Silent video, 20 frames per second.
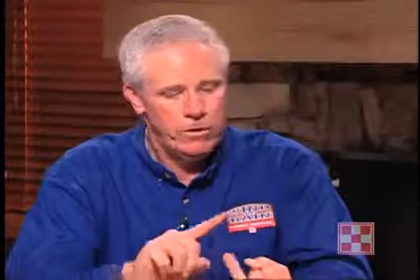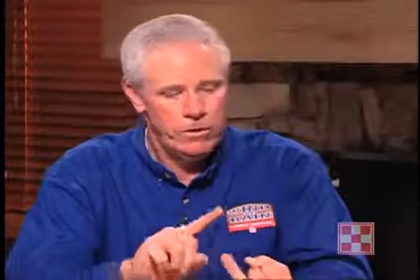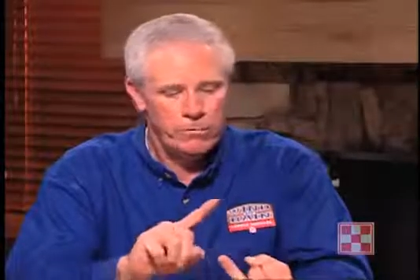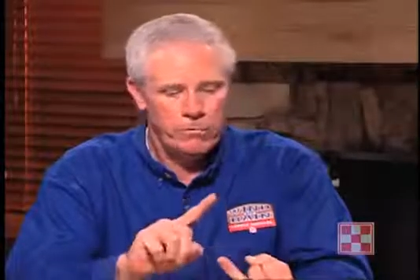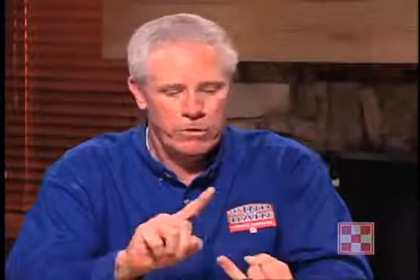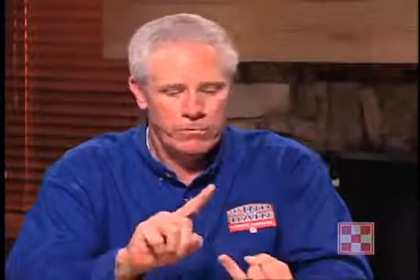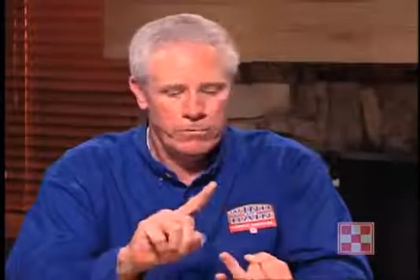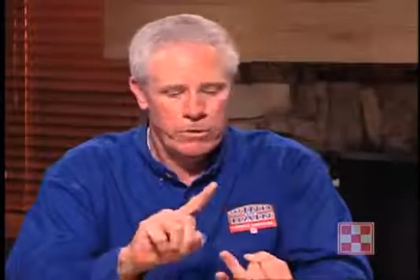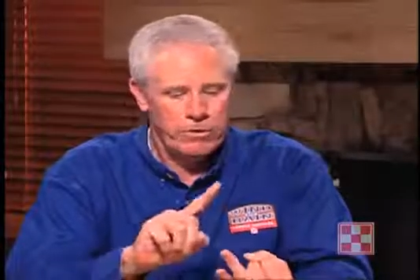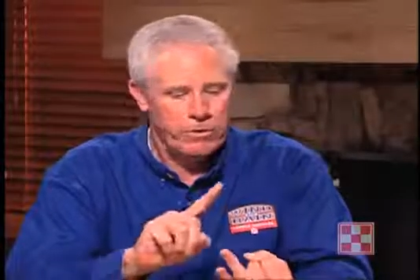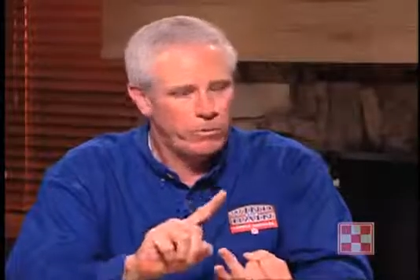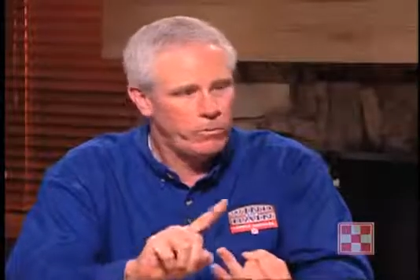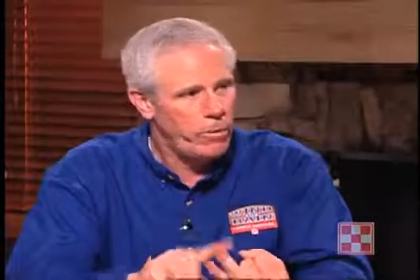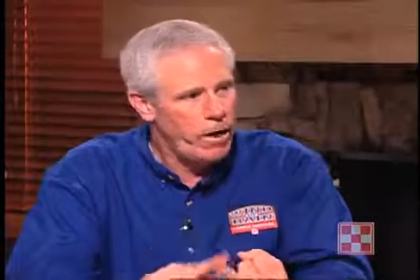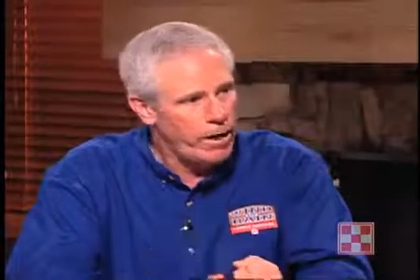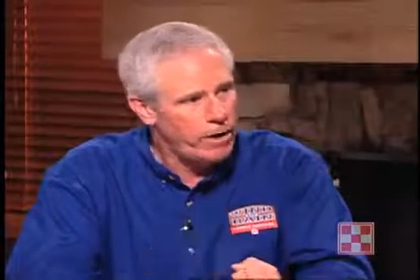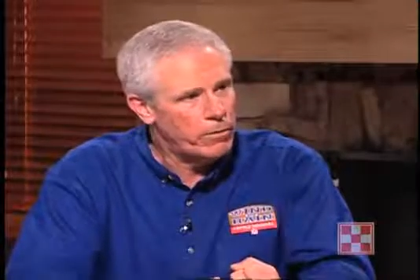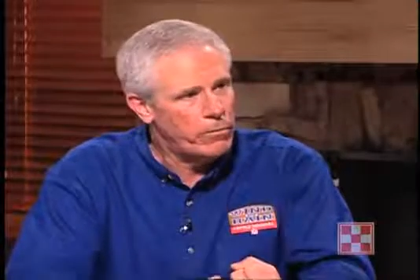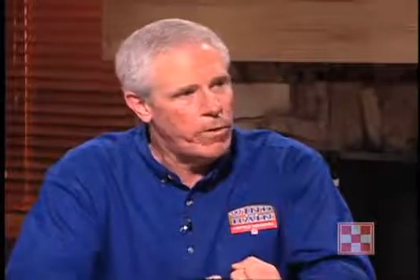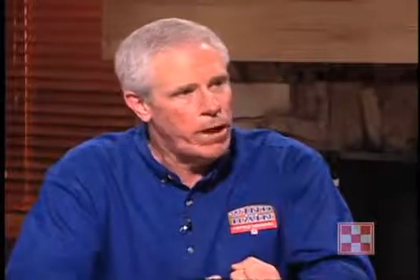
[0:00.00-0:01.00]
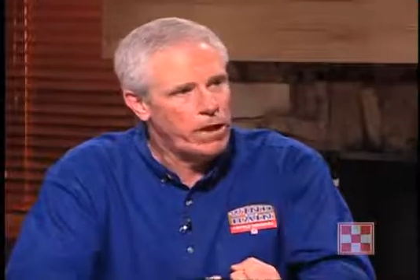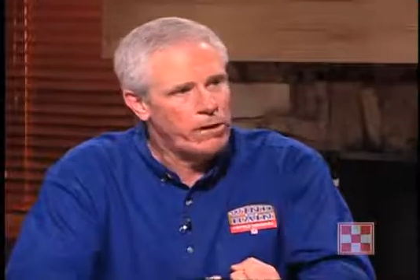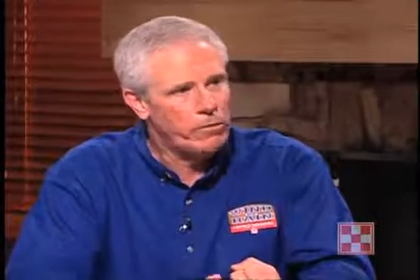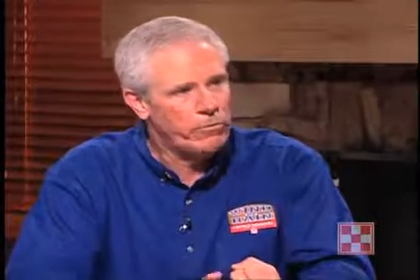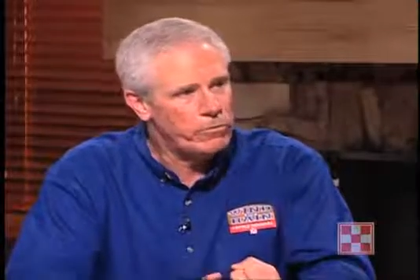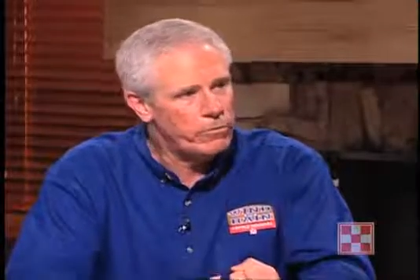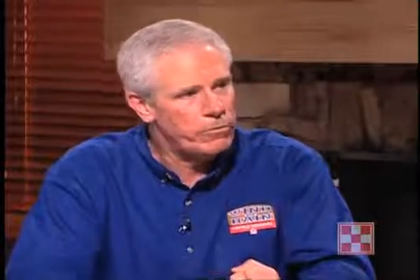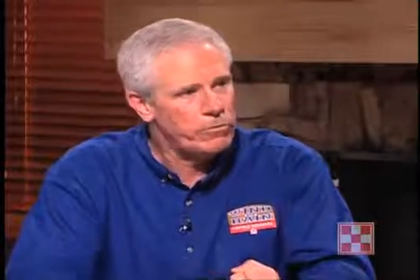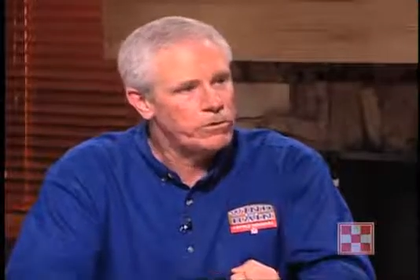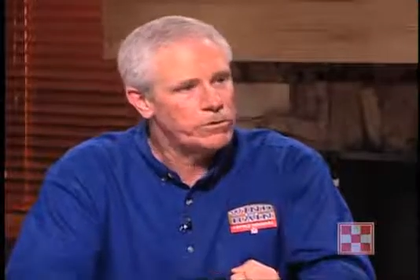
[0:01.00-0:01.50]
It must have the right amount of
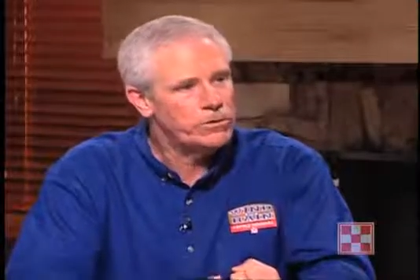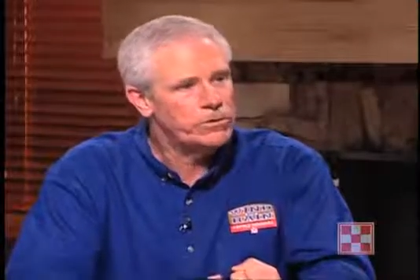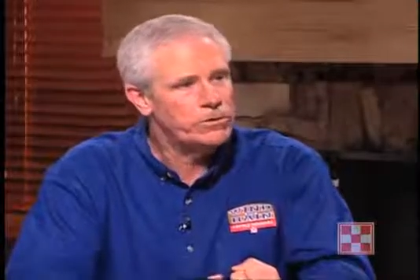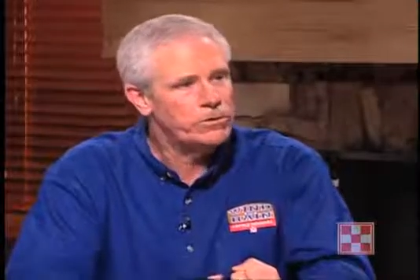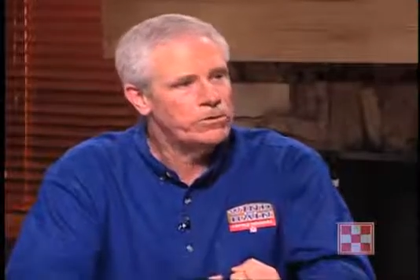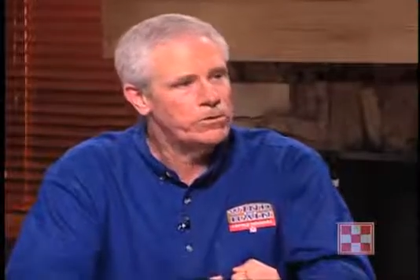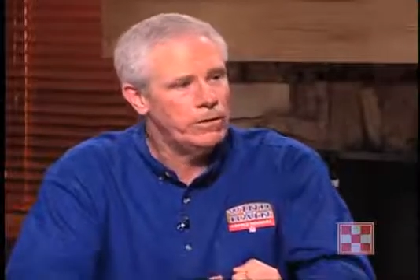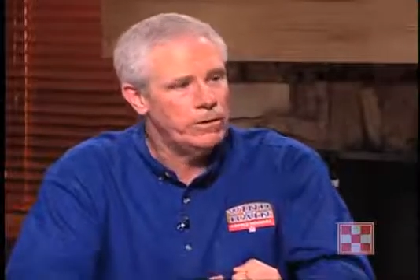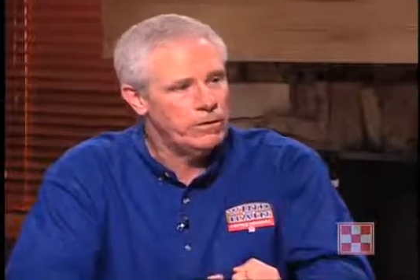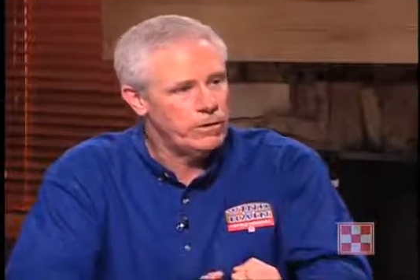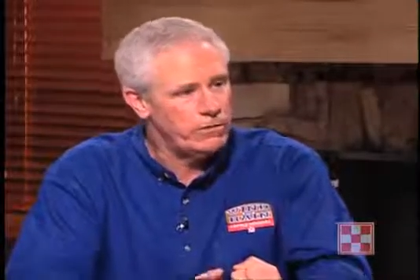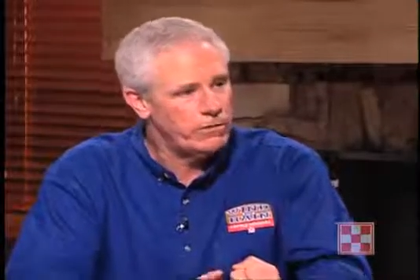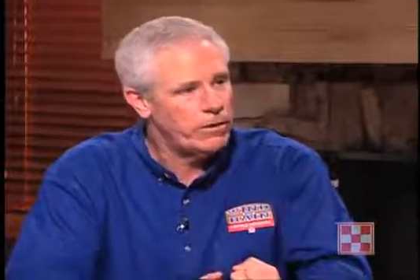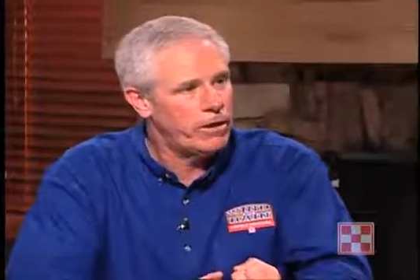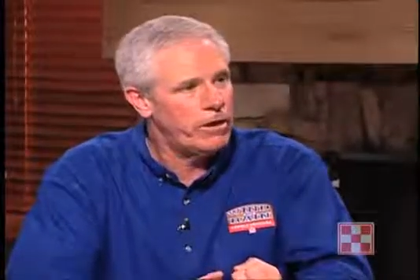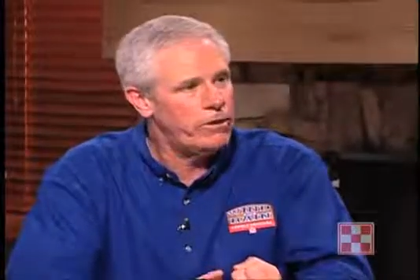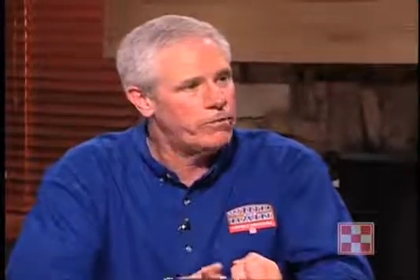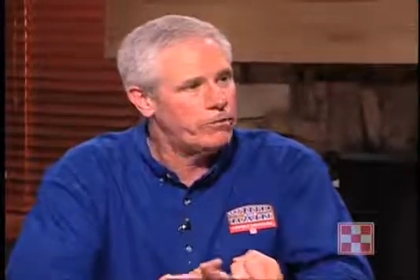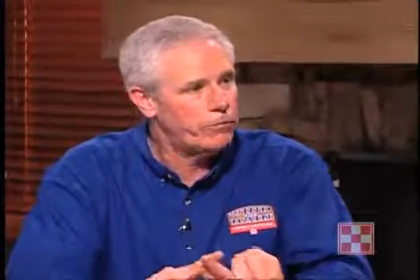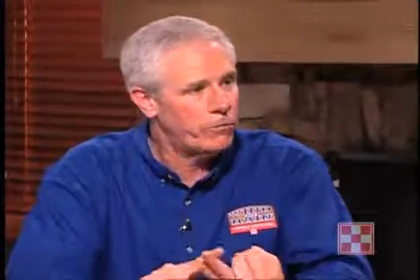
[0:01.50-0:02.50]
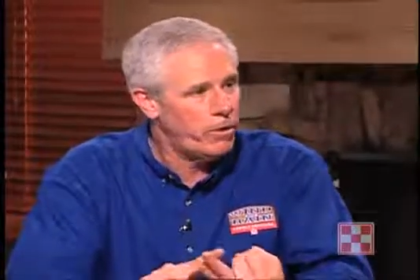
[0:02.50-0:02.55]
nutrition, in this case,